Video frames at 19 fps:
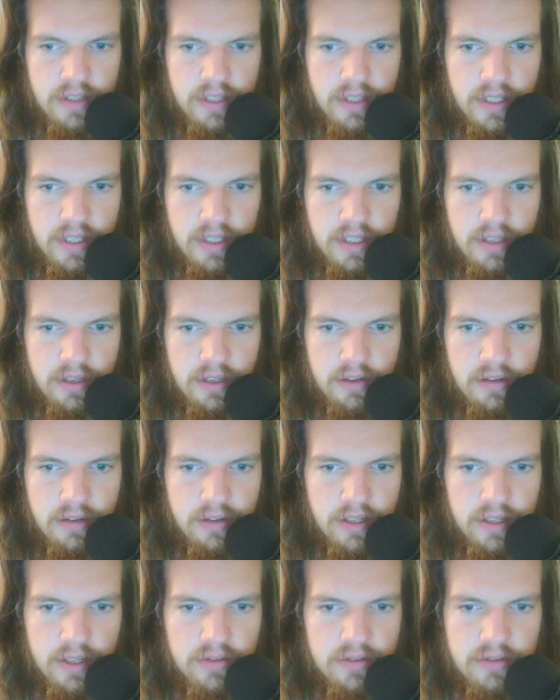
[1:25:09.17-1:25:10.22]

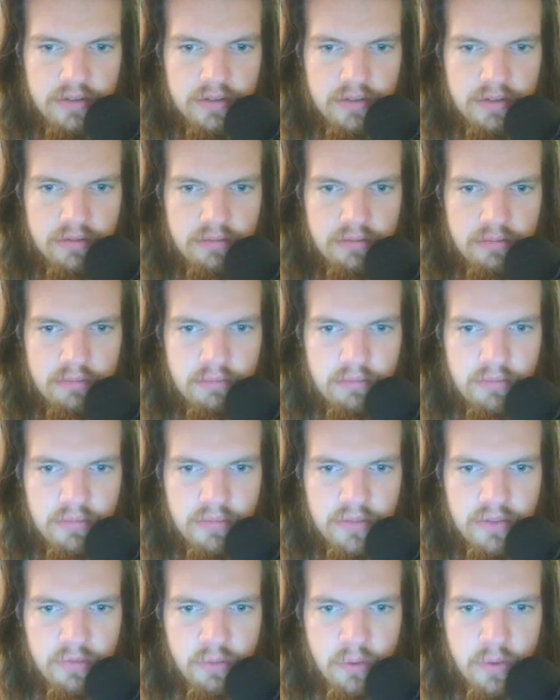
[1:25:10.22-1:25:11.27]
that
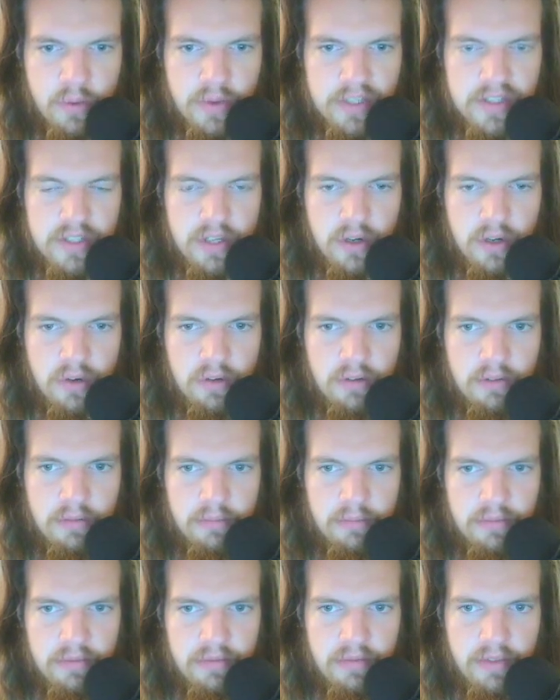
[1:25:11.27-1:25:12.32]
ruins the whole
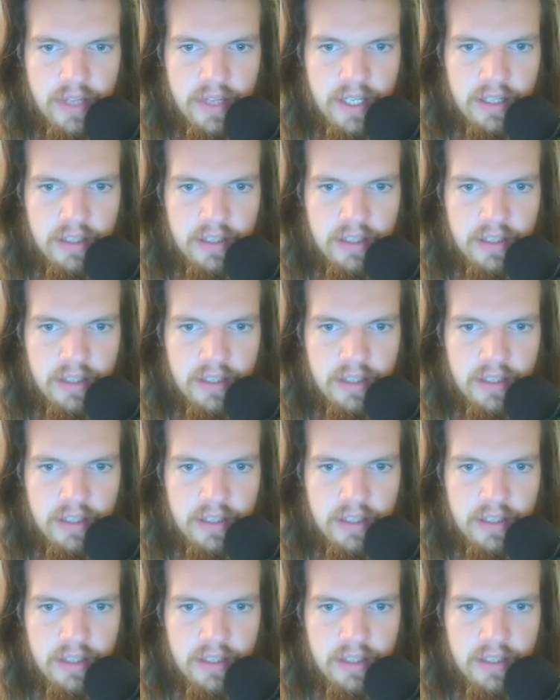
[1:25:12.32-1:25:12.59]
thing